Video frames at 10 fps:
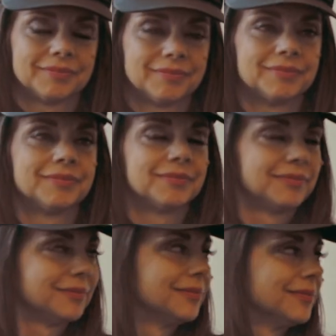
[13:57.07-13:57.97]

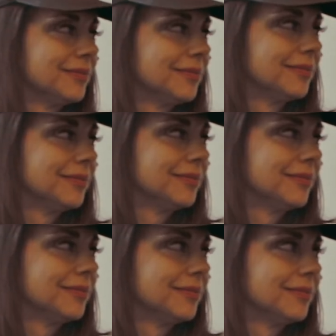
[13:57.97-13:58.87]

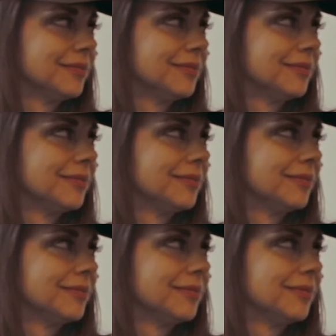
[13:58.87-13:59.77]

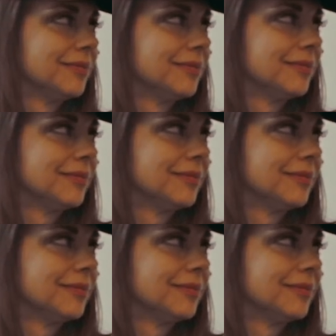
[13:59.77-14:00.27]
[no speech]